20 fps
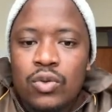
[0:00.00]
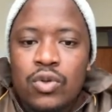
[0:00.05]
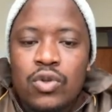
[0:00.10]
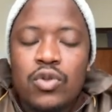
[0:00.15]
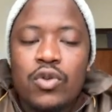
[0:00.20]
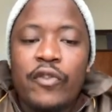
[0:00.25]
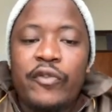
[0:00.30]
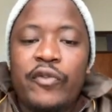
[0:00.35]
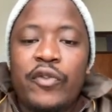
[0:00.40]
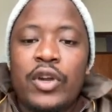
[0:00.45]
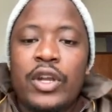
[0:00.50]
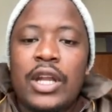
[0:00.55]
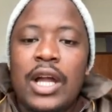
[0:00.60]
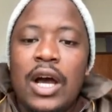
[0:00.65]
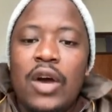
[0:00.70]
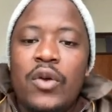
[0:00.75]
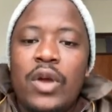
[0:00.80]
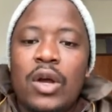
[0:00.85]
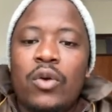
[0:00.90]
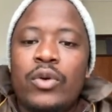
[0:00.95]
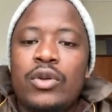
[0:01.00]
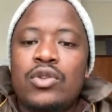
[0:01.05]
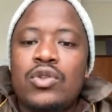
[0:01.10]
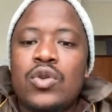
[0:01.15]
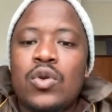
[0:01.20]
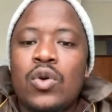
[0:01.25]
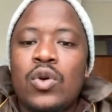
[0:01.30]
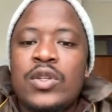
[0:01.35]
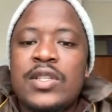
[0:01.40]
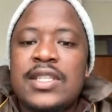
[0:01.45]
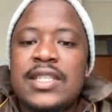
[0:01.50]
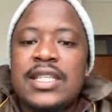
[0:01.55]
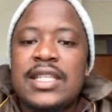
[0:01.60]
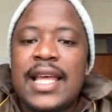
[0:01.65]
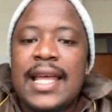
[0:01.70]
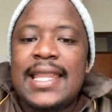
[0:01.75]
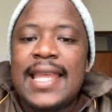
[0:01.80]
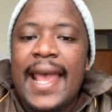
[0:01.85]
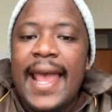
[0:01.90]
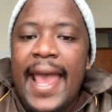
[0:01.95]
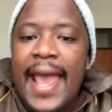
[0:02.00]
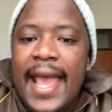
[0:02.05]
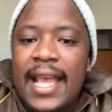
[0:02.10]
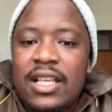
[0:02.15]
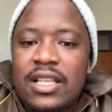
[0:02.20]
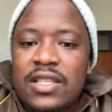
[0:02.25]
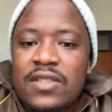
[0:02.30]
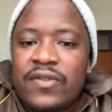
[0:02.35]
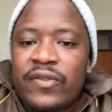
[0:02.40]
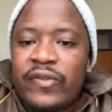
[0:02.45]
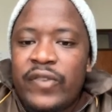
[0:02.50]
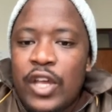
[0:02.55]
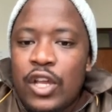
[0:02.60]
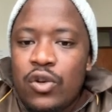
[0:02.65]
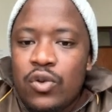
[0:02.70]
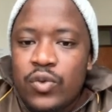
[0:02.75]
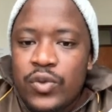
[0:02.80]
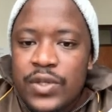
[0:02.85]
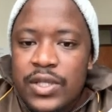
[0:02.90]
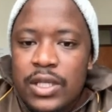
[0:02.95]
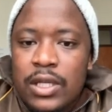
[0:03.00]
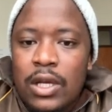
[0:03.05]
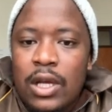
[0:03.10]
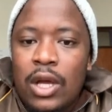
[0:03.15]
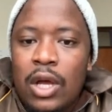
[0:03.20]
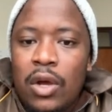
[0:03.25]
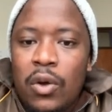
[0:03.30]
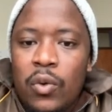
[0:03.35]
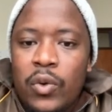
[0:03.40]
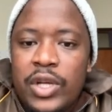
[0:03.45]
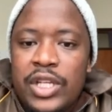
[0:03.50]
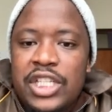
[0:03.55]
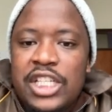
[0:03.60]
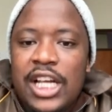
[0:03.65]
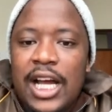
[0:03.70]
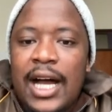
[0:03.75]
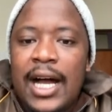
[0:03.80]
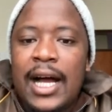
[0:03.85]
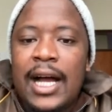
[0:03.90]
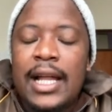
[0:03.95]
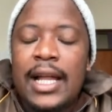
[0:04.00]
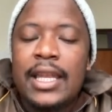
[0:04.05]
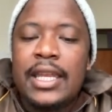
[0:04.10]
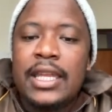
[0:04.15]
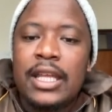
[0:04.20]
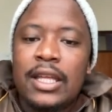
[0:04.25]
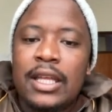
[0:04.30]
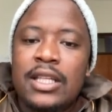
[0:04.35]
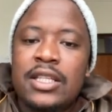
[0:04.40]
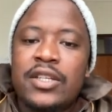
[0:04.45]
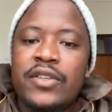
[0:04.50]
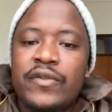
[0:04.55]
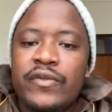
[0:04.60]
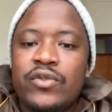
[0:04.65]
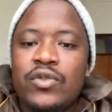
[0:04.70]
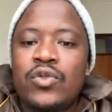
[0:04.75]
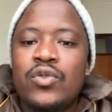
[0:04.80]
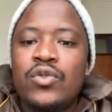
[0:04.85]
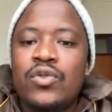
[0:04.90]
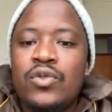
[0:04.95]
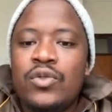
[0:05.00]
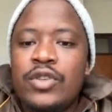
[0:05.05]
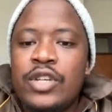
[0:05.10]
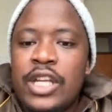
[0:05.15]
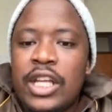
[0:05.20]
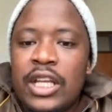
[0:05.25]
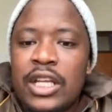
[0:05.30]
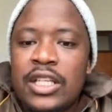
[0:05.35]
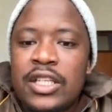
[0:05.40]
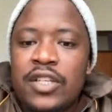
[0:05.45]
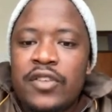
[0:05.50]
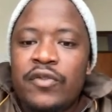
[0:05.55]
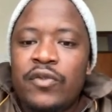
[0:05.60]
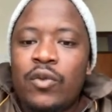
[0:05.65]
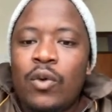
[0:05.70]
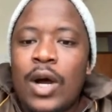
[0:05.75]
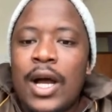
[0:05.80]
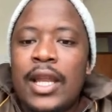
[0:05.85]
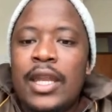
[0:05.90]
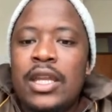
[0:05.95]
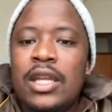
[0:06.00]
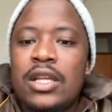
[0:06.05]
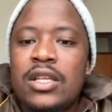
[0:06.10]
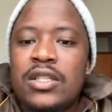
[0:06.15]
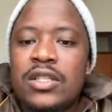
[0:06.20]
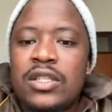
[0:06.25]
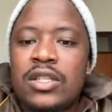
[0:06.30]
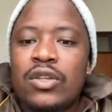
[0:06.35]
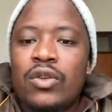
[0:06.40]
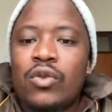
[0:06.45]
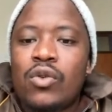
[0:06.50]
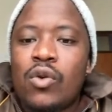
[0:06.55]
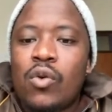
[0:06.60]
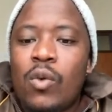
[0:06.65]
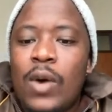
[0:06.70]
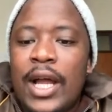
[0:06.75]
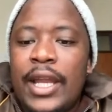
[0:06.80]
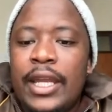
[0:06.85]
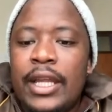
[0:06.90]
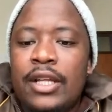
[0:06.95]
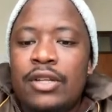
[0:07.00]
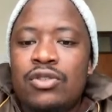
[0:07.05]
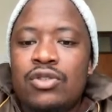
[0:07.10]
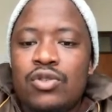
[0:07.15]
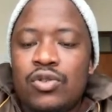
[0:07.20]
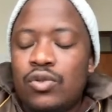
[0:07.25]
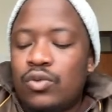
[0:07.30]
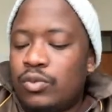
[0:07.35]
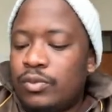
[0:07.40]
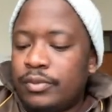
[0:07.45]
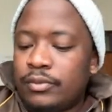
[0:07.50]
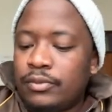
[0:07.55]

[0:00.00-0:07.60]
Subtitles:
So for now, we are going to consider the x values, which are negative 2, negative 1, 0, 1, and 2.